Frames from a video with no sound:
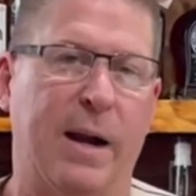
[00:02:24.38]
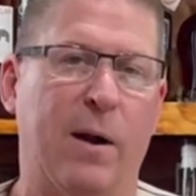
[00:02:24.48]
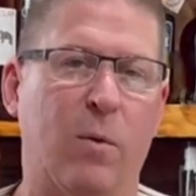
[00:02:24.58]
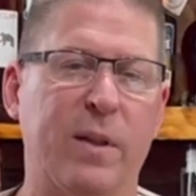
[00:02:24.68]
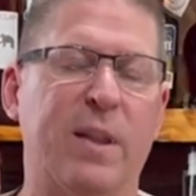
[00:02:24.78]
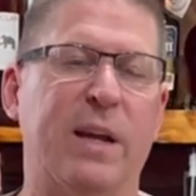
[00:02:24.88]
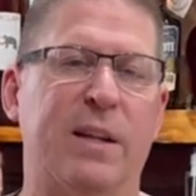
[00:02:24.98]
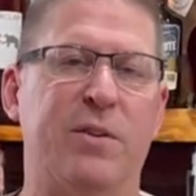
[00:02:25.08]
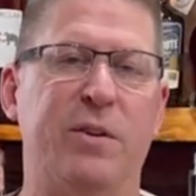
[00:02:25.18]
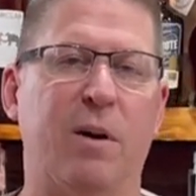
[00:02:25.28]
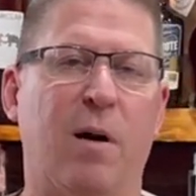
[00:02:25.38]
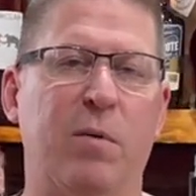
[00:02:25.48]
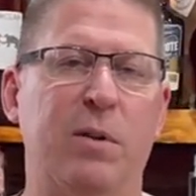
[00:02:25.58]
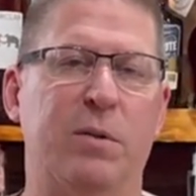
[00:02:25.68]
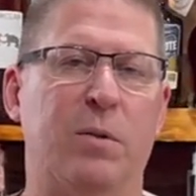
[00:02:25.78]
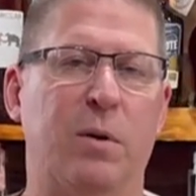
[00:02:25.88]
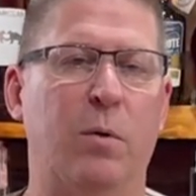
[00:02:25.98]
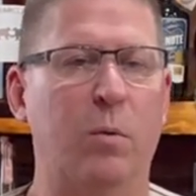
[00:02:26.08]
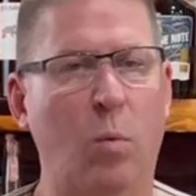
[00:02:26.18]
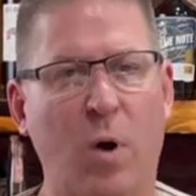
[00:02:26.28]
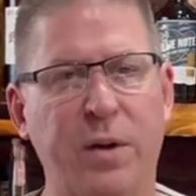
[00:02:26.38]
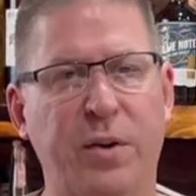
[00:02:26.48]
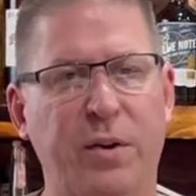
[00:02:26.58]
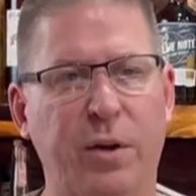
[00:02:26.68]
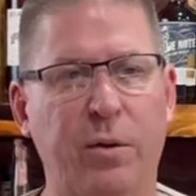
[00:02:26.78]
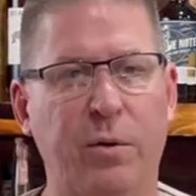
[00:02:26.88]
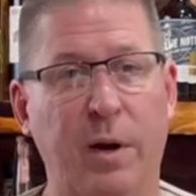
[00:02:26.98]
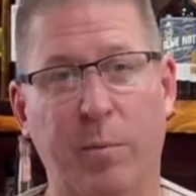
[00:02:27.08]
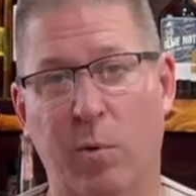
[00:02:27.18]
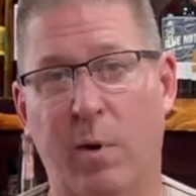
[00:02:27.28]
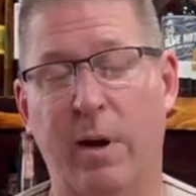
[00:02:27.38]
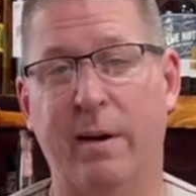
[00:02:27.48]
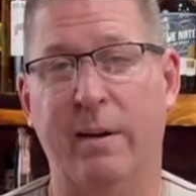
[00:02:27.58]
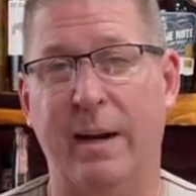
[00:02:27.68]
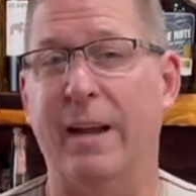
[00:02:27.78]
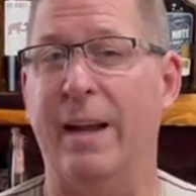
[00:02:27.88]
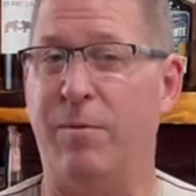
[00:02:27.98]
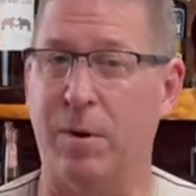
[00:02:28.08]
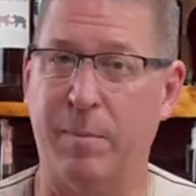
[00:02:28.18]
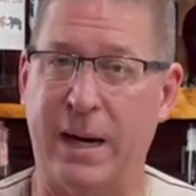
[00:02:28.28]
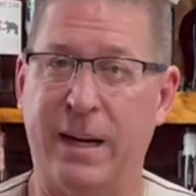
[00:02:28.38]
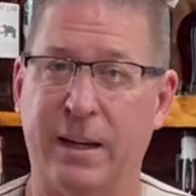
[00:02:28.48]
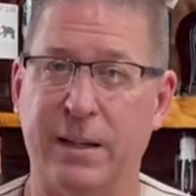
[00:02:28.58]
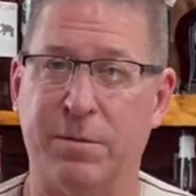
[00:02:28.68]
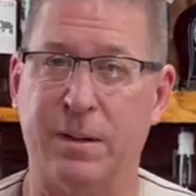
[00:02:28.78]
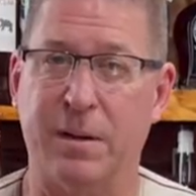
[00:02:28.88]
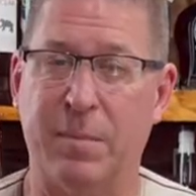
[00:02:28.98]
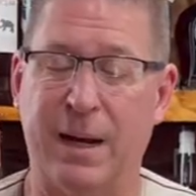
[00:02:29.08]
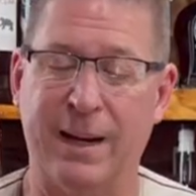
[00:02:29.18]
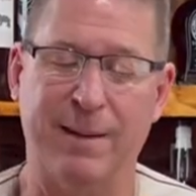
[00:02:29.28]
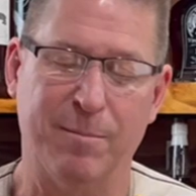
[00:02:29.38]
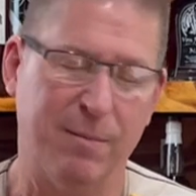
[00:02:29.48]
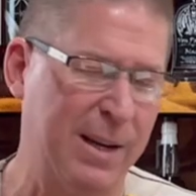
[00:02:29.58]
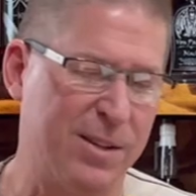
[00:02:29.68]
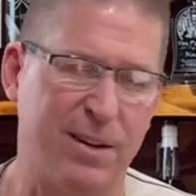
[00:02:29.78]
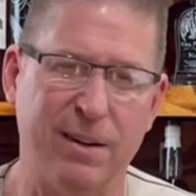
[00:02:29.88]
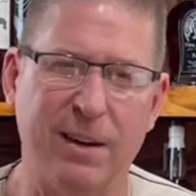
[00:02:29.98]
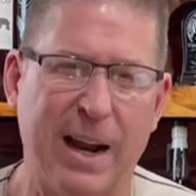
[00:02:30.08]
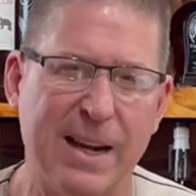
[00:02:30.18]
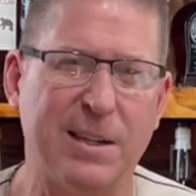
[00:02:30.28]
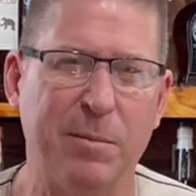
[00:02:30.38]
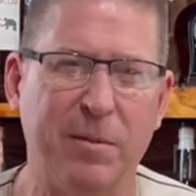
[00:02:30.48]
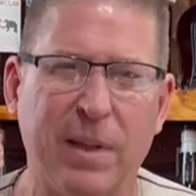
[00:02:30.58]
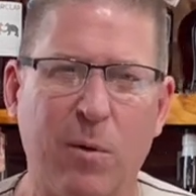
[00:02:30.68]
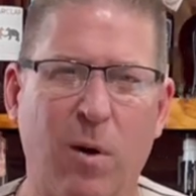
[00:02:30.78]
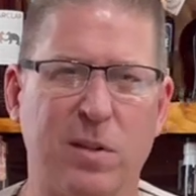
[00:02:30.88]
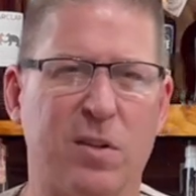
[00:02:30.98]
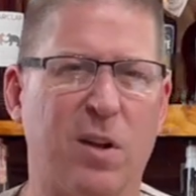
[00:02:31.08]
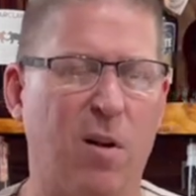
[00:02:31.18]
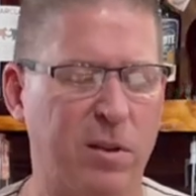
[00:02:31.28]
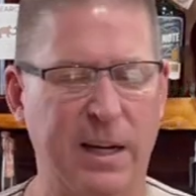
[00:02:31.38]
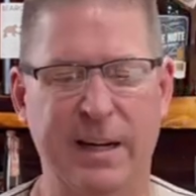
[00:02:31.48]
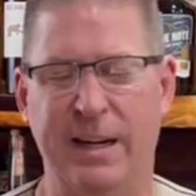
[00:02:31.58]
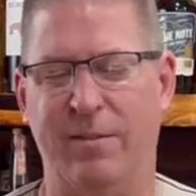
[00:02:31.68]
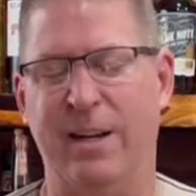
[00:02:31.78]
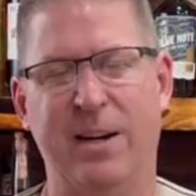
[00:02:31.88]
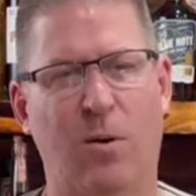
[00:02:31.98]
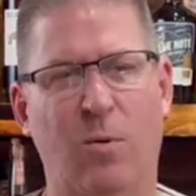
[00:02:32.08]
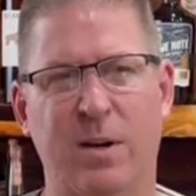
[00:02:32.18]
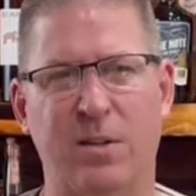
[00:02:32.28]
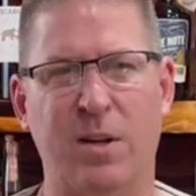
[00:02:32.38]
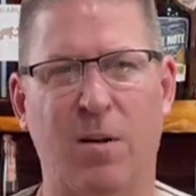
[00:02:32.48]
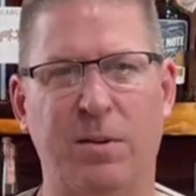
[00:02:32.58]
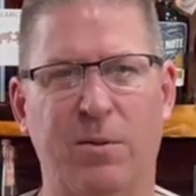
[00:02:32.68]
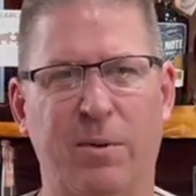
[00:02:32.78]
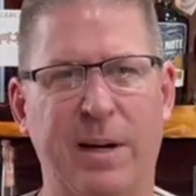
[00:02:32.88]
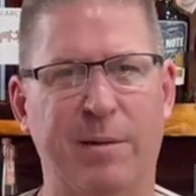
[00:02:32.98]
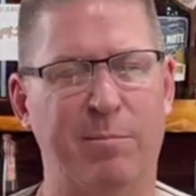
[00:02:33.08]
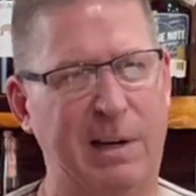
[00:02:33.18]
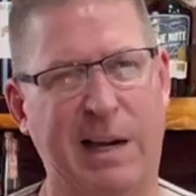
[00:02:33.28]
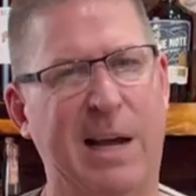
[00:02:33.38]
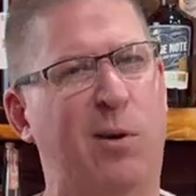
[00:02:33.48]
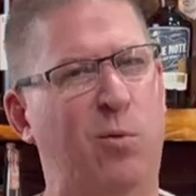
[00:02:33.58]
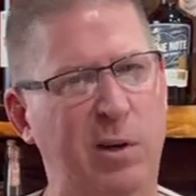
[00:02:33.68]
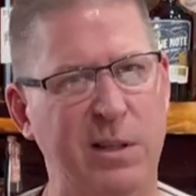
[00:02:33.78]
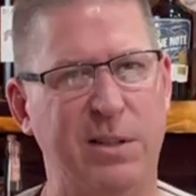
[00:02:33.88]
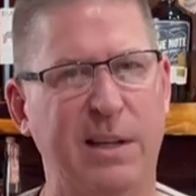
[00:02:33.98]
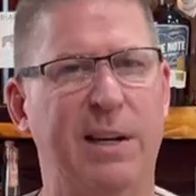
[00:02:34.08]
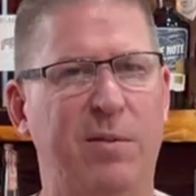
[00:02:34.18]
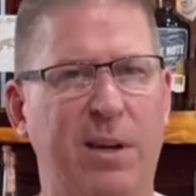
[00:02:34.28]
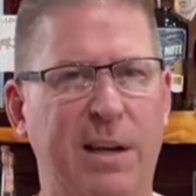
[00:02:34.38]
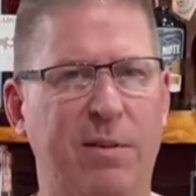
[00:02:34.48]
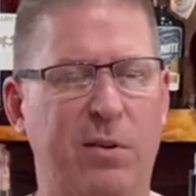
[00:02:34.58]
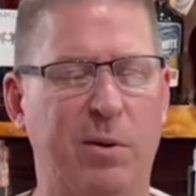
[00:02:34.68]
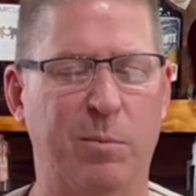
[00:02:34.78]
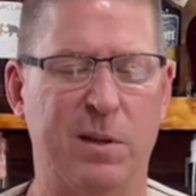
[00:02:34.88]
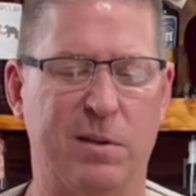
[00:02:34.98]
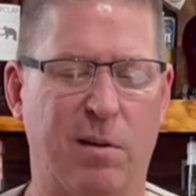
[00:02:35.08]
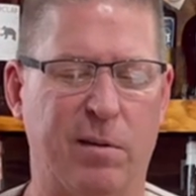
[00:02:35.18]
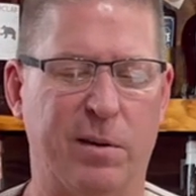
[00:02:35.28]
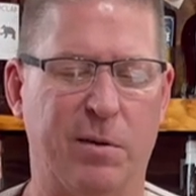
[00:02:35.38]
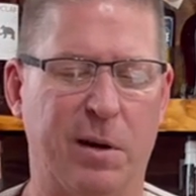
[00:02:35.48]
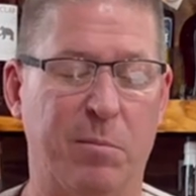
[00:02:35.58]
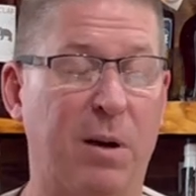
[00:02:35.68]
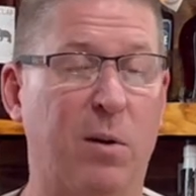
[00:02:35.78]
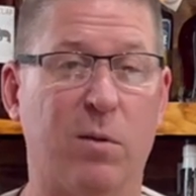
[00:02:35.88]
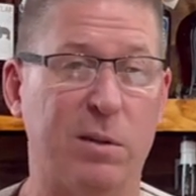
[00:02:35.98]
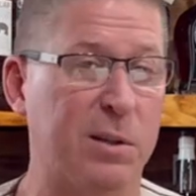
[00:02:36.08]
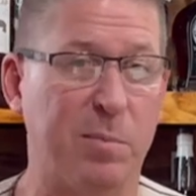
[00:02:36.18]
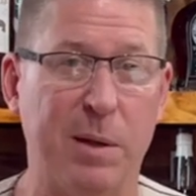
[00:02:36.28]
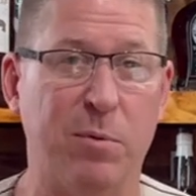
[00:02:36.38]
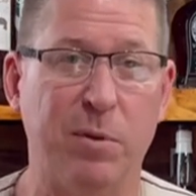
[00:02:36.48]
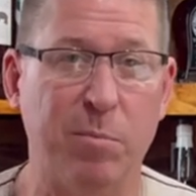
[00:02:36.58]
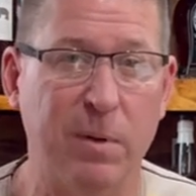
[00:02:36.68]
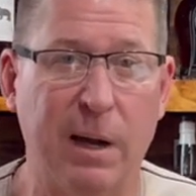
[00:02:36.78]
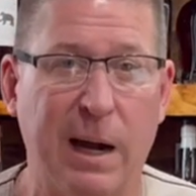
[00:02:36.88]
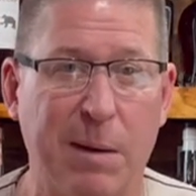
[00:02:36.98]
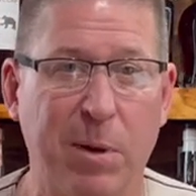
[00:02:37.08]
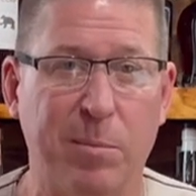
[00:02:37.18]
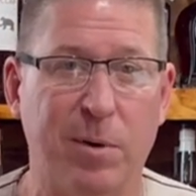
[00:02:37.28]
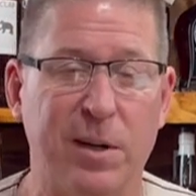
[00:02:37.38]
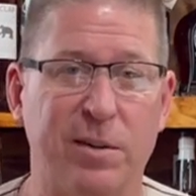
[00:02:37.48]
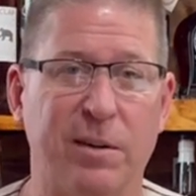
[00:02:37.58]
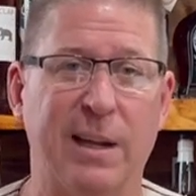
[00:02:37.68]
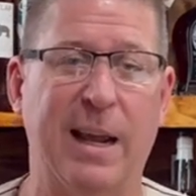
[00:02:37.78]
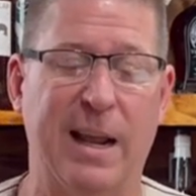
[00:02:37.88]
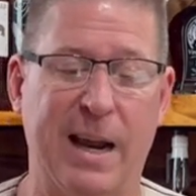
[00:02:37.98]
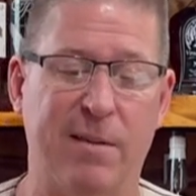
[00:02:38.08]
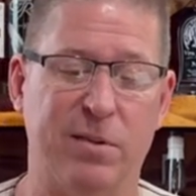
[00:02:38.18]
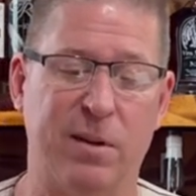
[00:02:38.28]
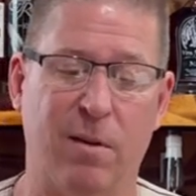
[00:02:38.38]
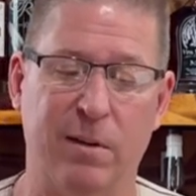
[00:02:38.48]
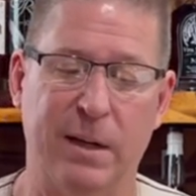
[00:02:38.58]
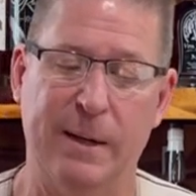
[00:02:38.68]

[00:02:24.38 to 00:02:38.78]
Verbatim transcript: right, now one thing that you always want to do, number one, if you're making this for somebody, make sure ask them if they want salt. If they don't want a salted rim, it kind of ruins it if you give it to them with a salted rim. And of course, there's people with high blood pressure that can't have salt.